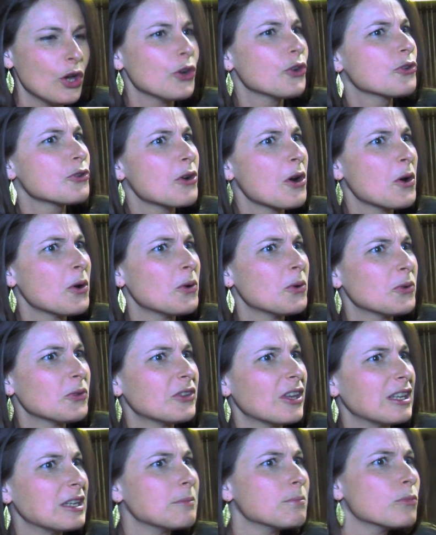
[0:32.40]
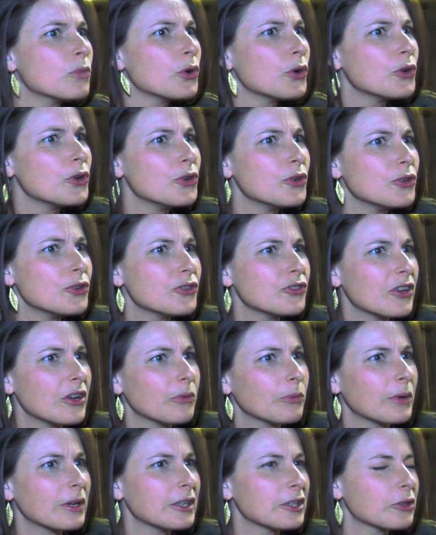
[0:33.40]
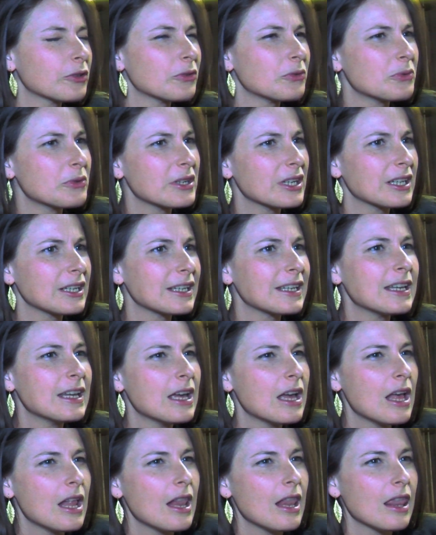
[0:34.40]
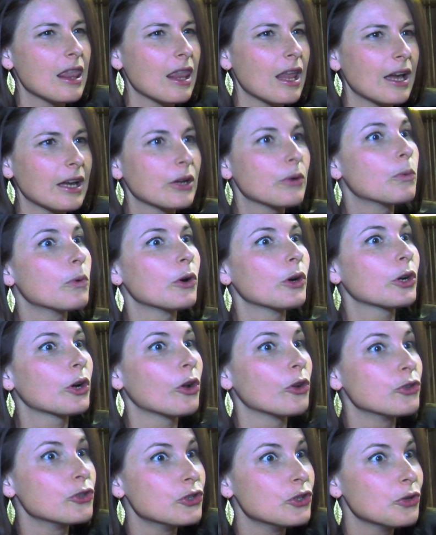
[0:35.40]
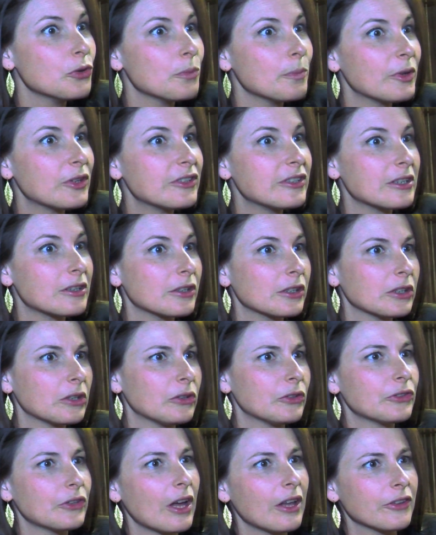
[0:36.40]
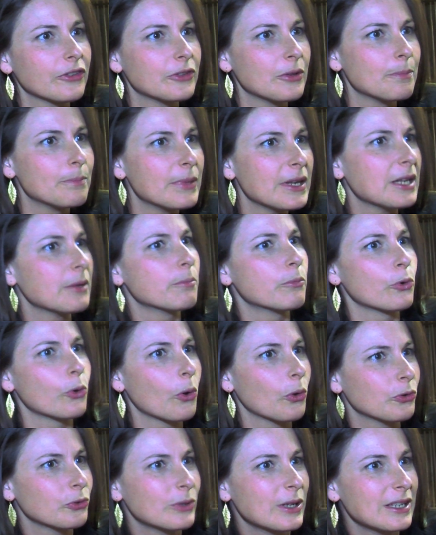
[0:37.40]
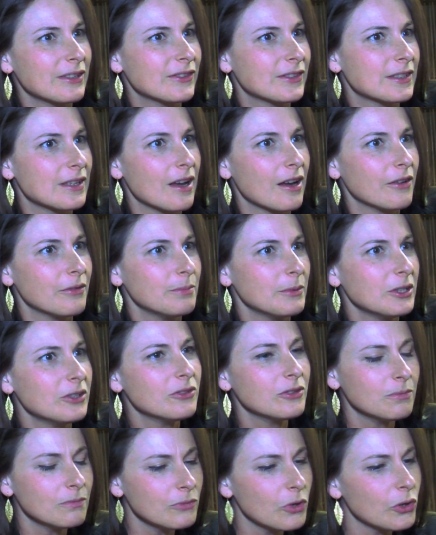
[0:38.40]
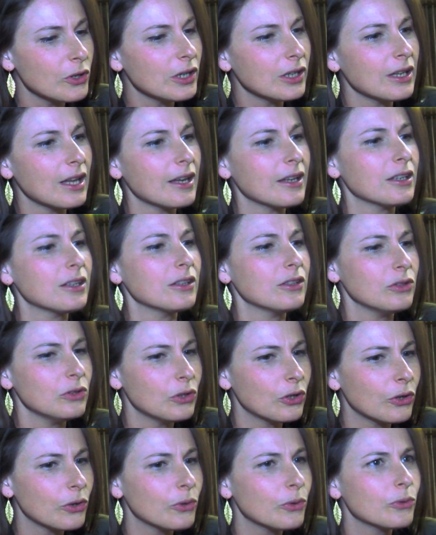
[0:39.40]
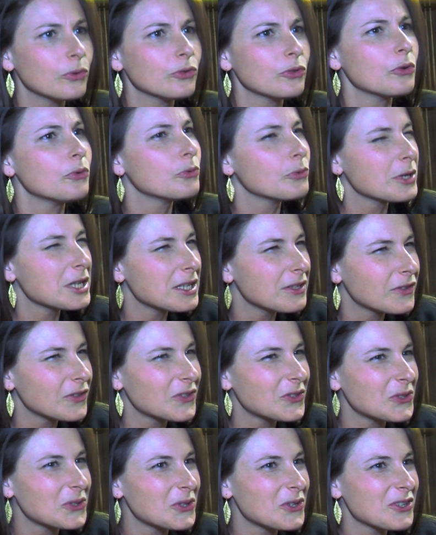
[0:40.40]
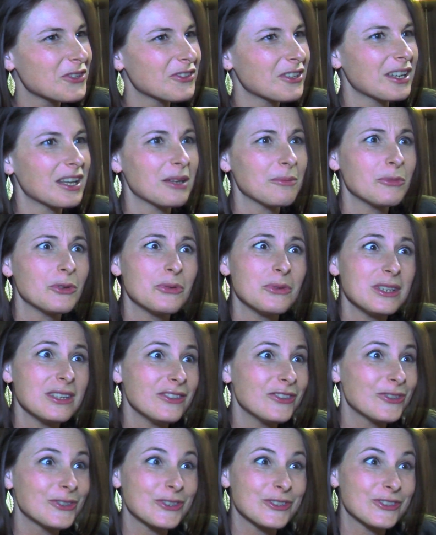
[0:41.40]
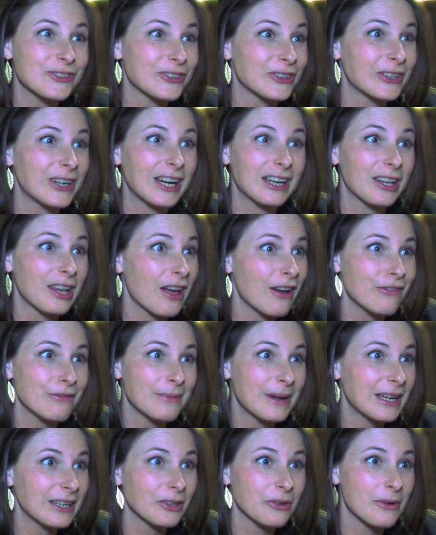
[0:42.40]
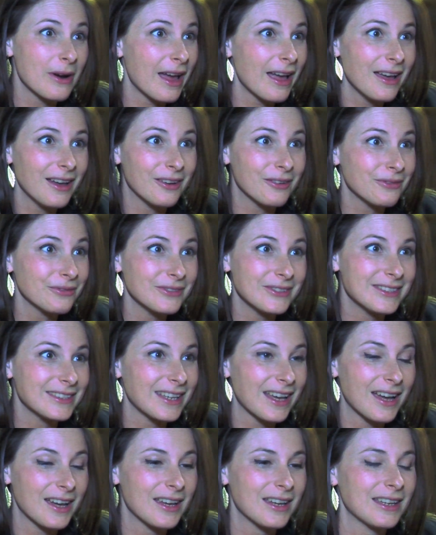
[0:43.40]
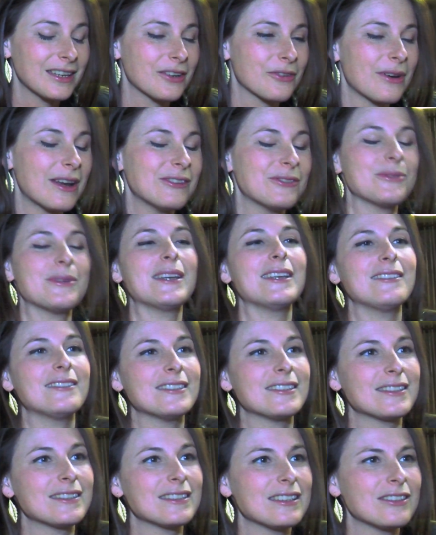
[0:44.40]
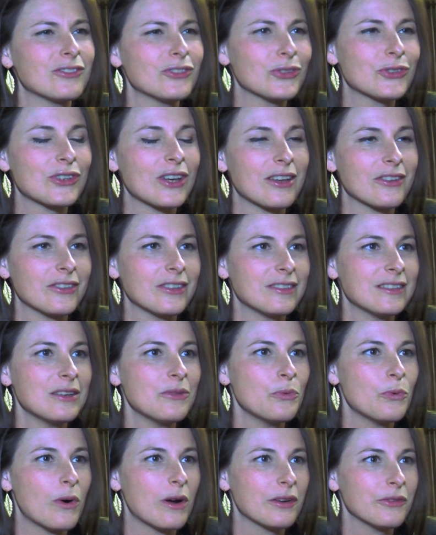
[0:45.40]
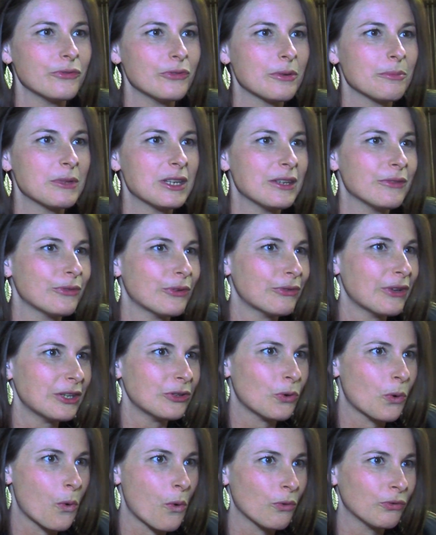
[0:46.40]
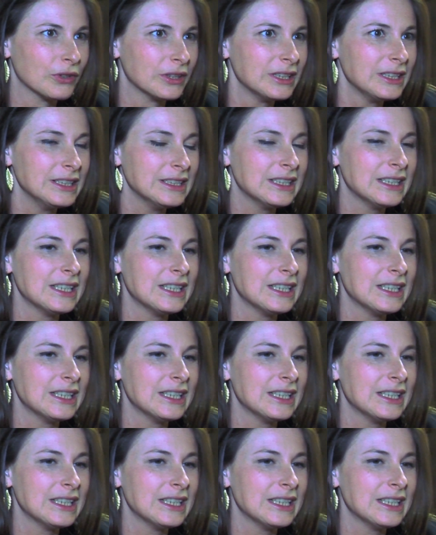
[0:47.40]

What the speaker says: grows and emerges and where you can really like work on new material, not the big Broadway stuff, but more like, you know, the research. And I'm a researcher. I love my craft. I graduated in 2001 from Ivo van Hove